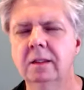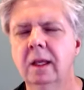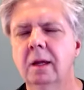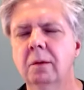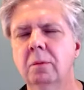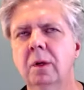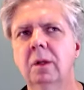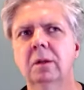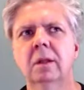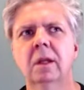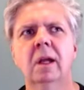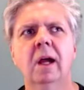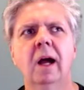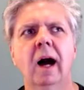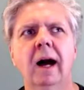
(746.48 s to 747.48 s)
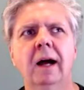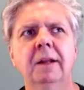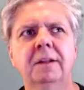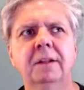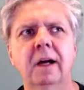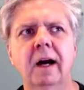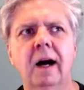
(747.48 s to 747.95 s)
yeah. Well, I
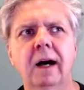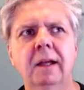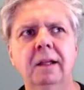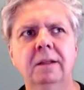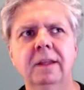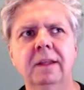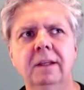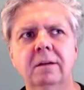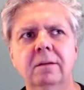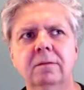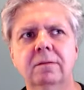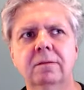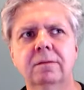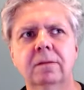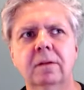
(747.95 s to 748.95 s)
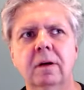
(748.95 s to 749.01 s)
I think of